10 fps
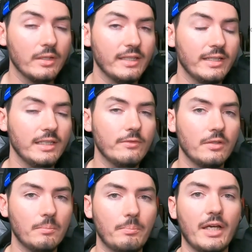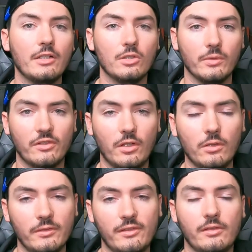get even better
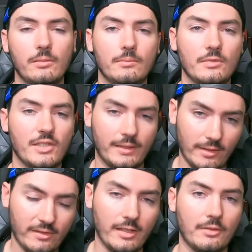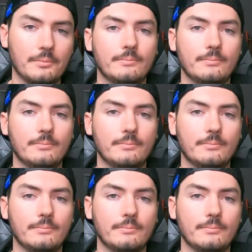results. Check this out.